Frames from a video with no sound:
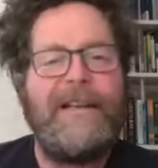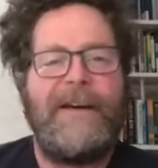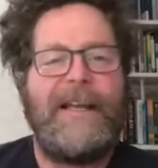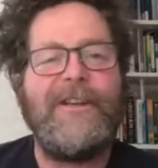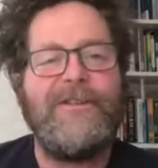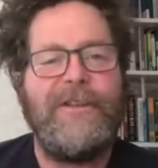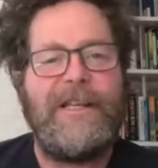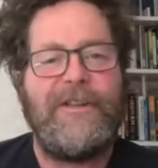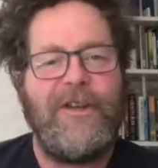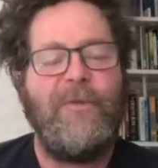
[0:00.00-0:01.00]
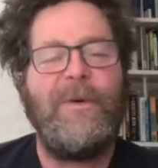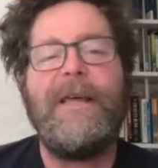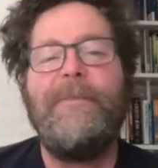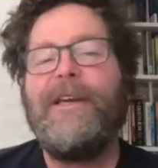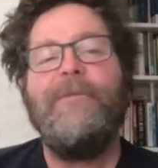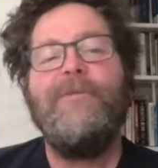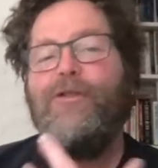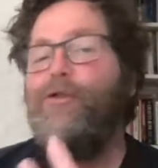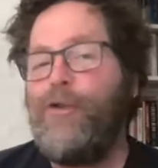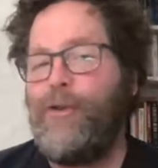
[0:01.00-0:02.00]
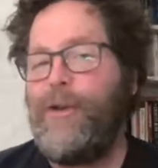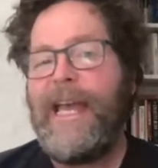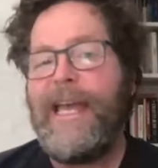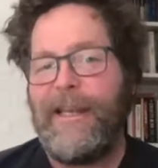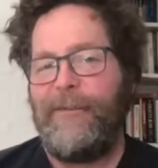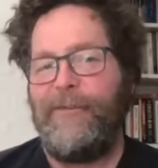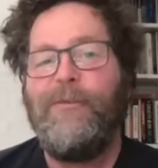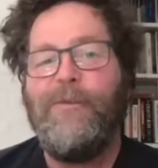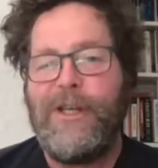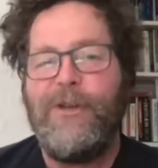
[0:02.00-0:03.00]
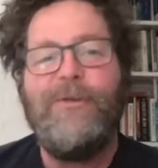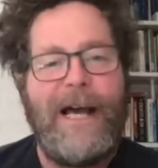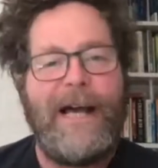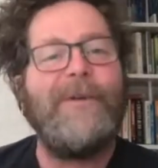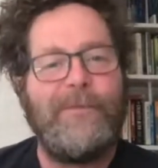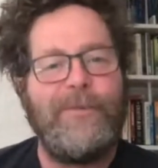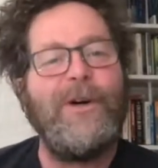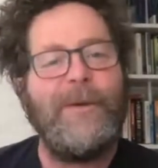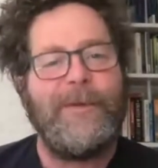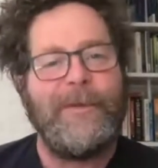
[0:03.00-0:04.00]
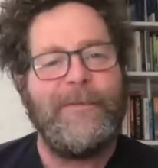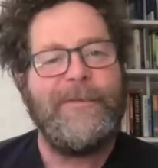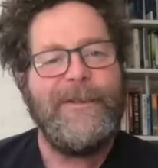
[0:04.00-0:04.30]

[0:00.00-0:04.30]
the financial industry when they become too creative we do have a problem